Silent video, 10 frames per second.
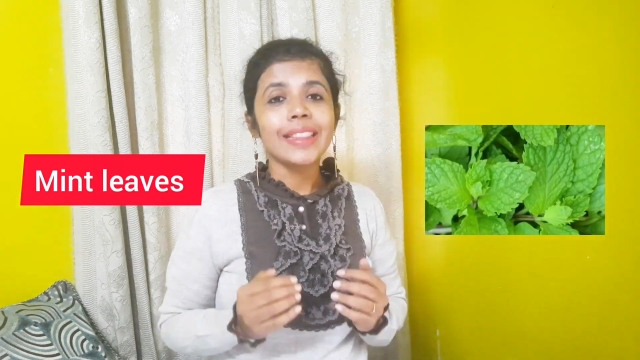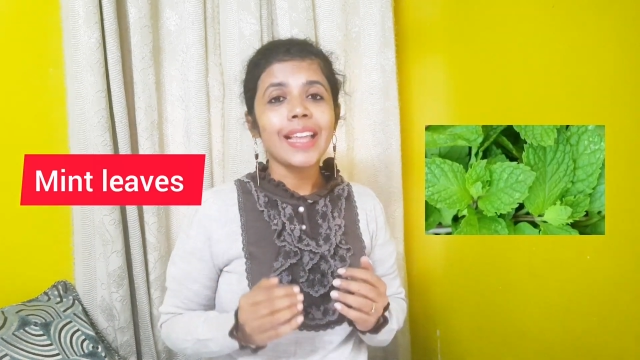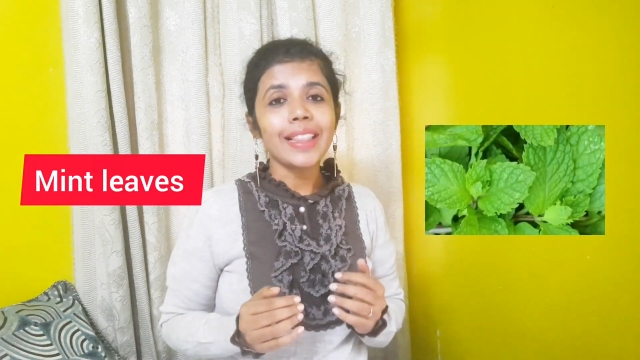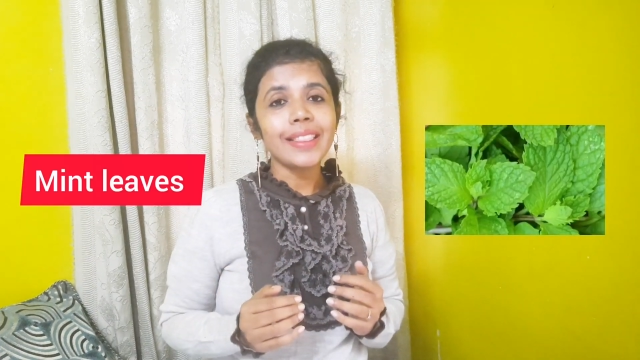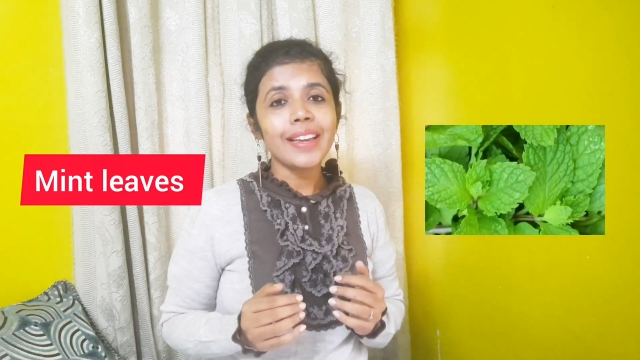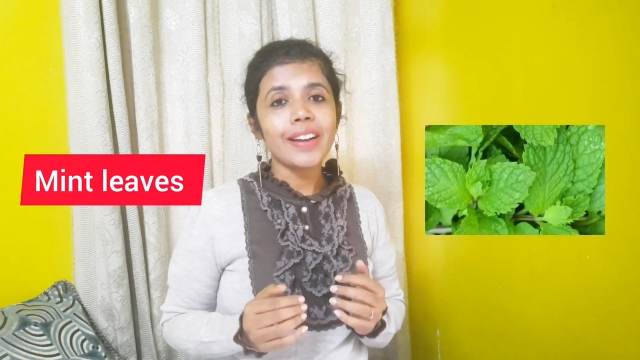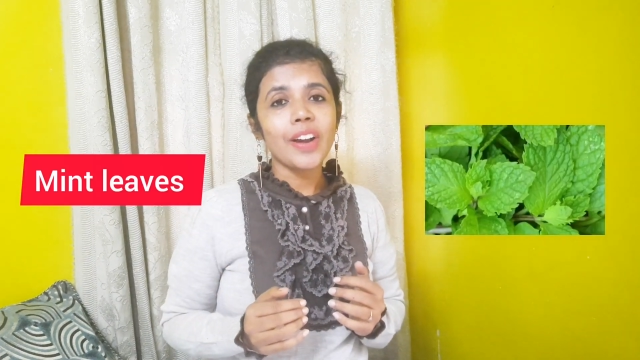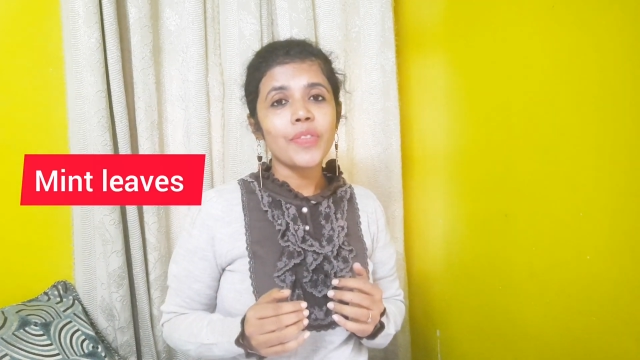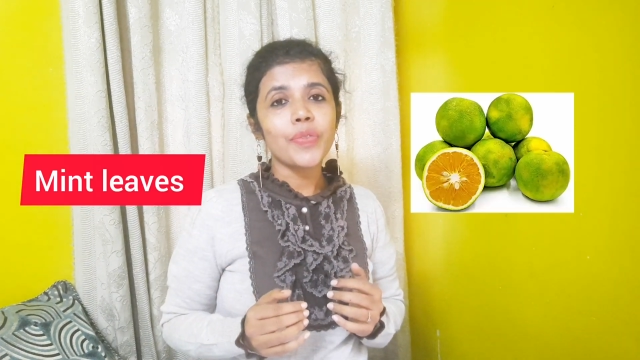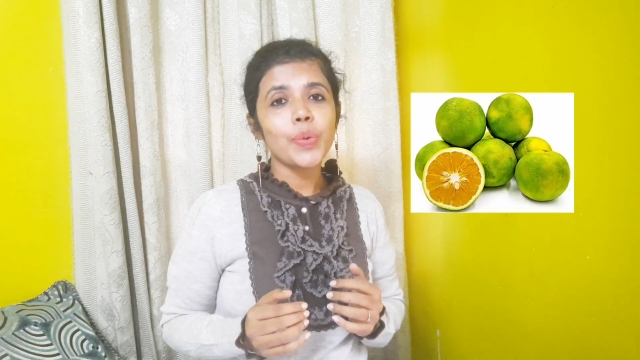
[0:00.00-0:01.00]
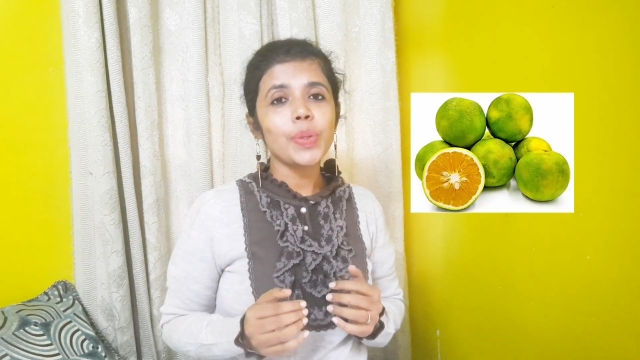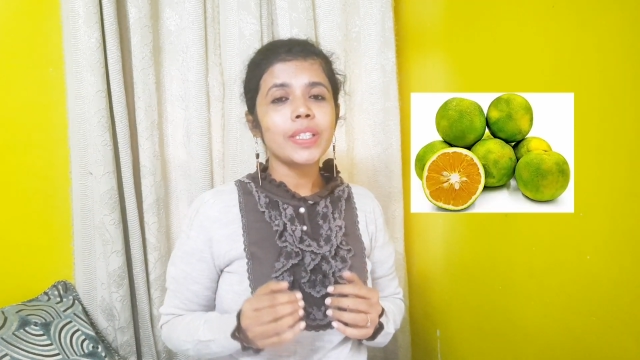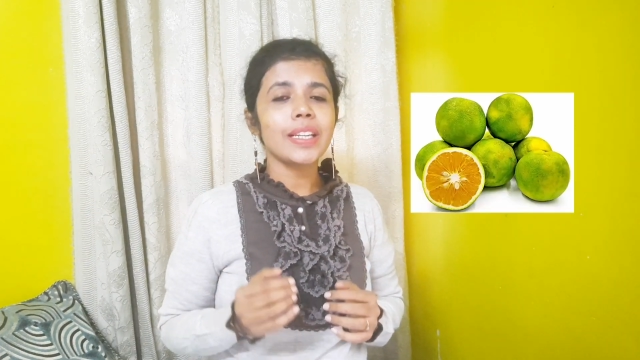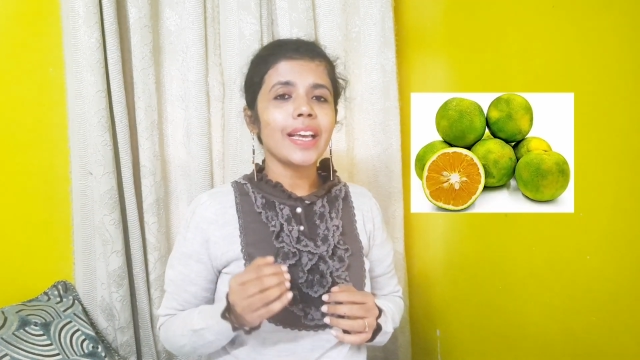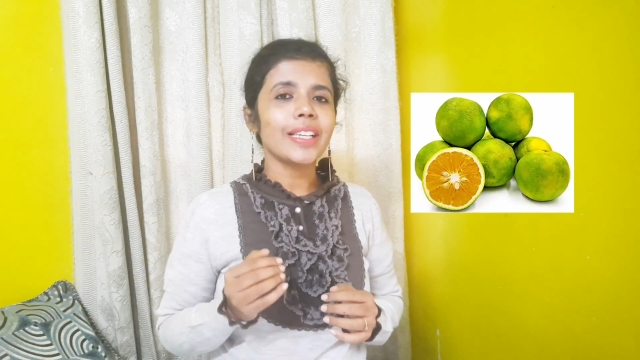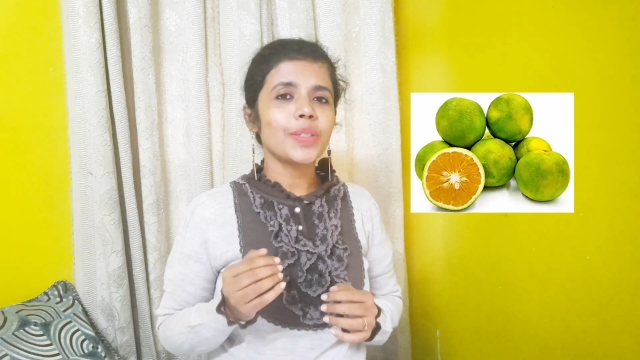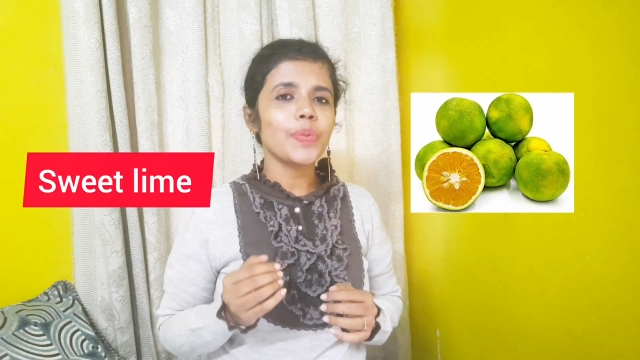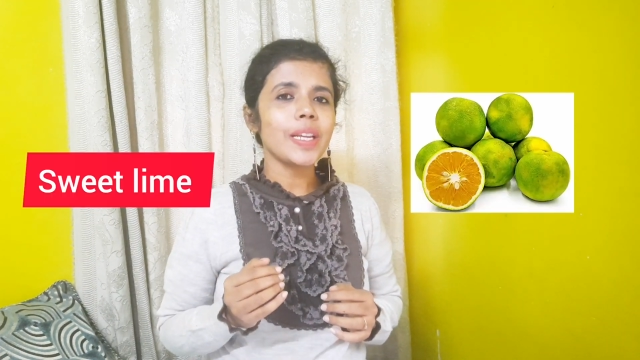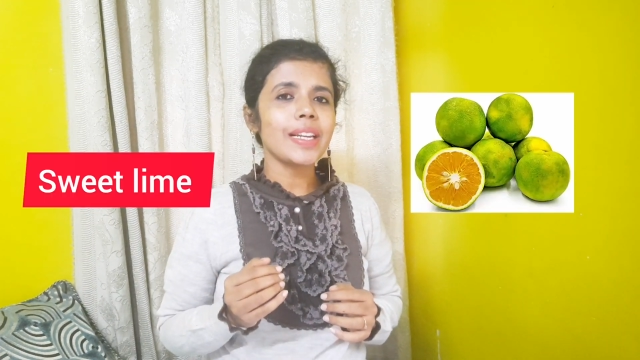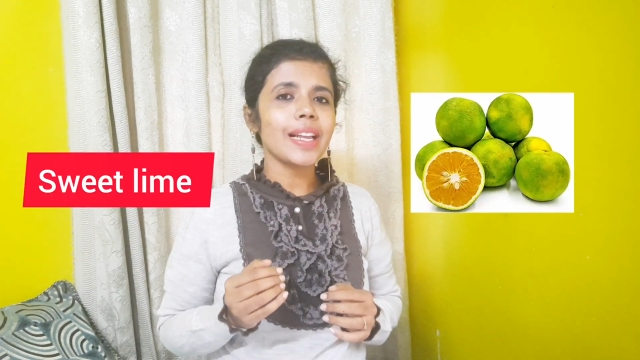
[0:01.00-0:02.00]
Then there are fruits like
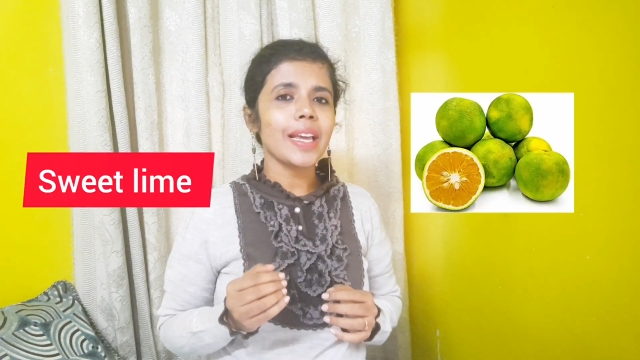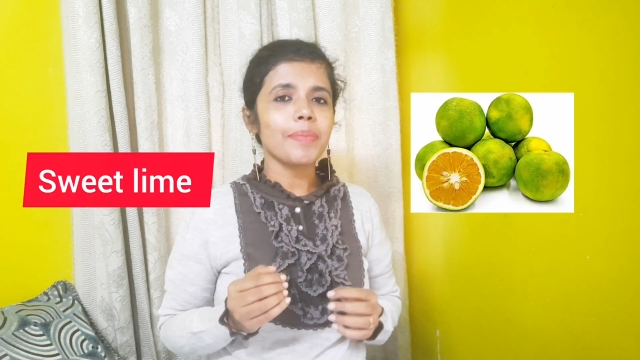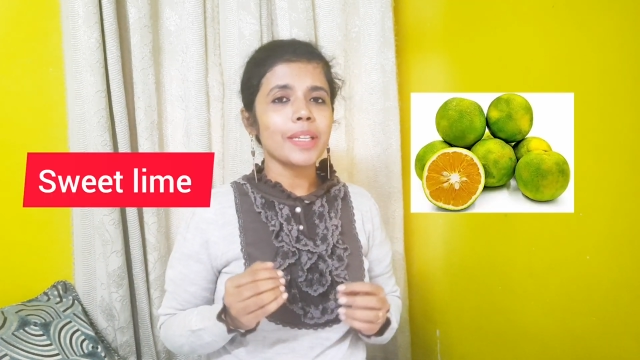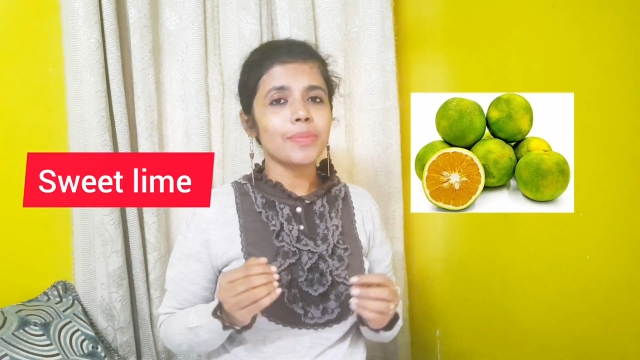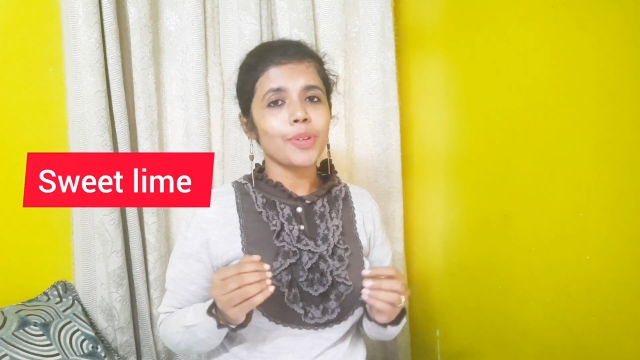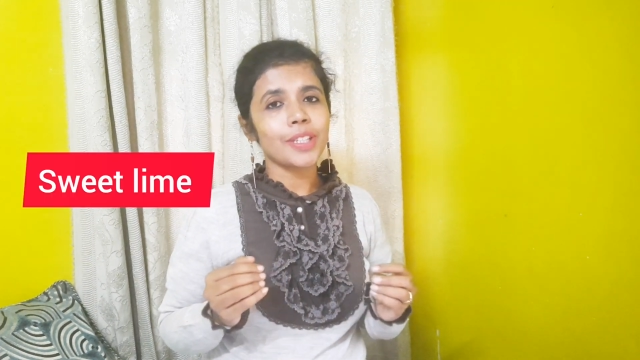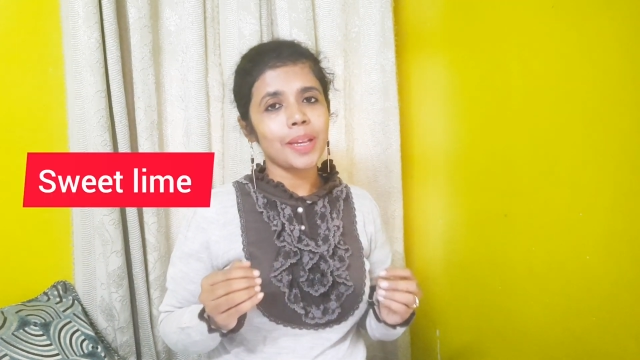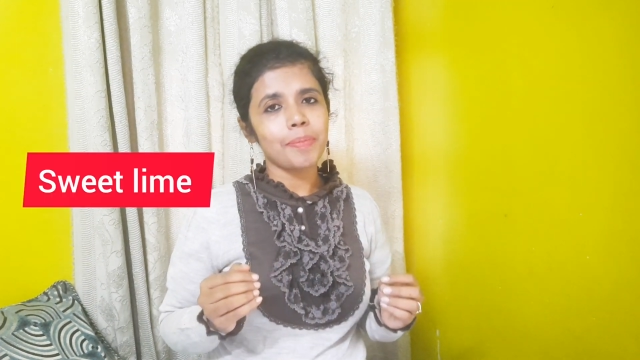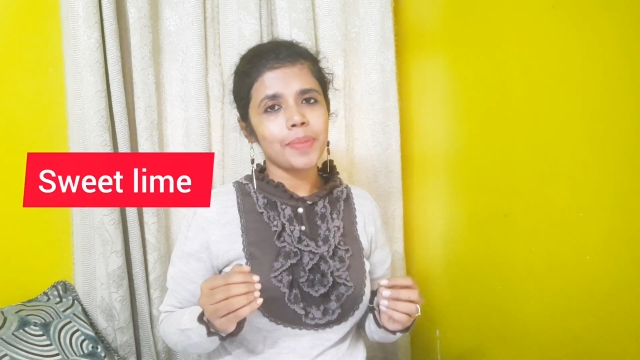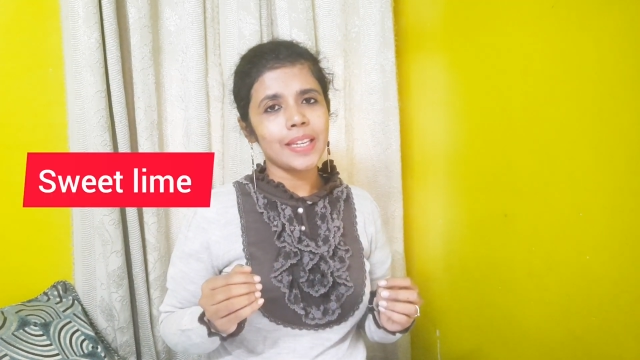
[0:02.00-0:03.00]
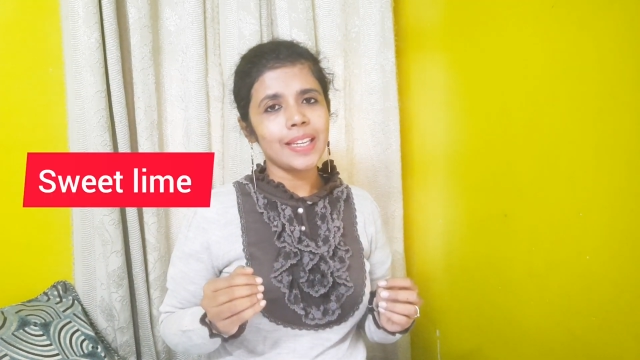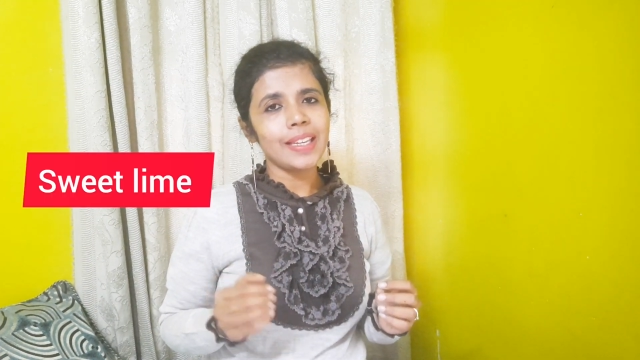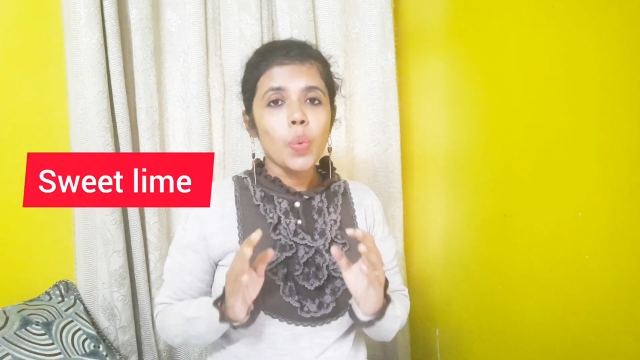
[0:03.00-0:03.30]
sweet lime is mosambi,